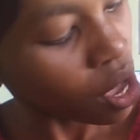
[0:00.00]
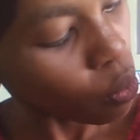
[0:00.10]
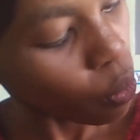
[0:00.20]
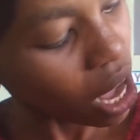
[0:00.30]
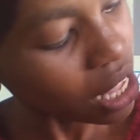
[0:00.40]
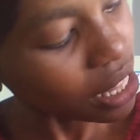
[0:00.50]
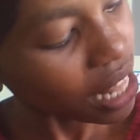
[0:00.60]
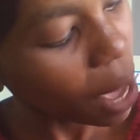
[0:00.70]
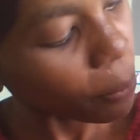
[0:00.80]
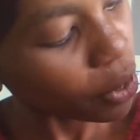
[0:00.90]
Once
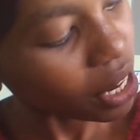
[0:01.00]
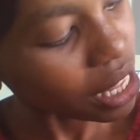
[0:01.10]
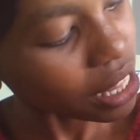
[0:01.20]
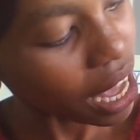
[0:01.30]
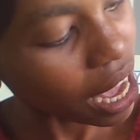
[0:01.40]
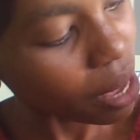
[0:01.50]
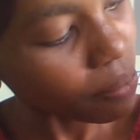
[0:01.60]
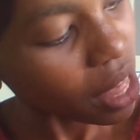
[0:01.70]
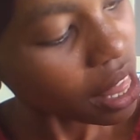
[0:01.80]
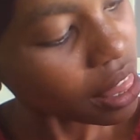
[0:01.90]
upon a
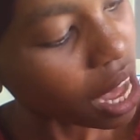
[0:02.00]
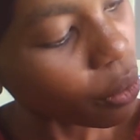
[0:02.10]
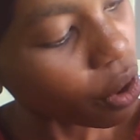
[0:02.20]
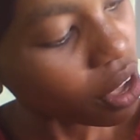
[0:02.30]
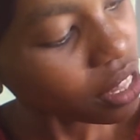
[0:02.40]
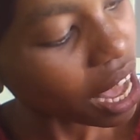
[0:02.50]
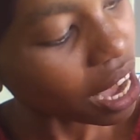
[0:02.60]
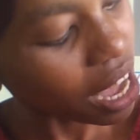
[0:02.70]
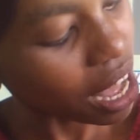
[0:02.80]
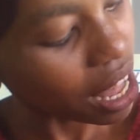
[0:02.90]
time, there was a
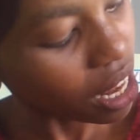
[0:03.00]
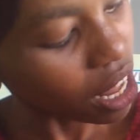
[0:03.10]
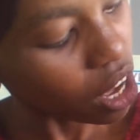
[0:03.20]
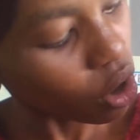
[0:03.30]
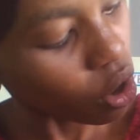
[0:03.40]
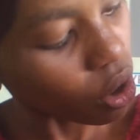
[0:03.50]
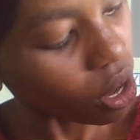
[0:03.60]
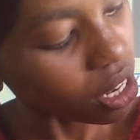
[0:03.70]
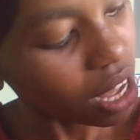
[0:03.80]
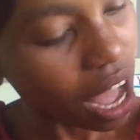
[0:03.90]
girl
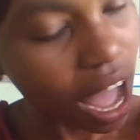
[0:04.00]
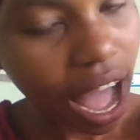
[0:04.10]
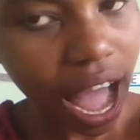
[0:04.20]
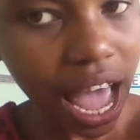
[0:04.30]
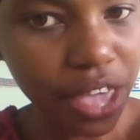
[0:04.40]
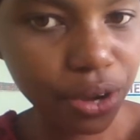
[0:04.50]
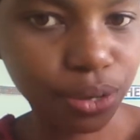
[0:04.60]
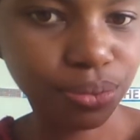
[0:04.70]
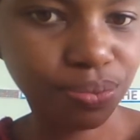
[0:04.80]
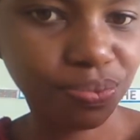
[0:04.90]
called
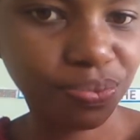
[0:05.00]
Ayo.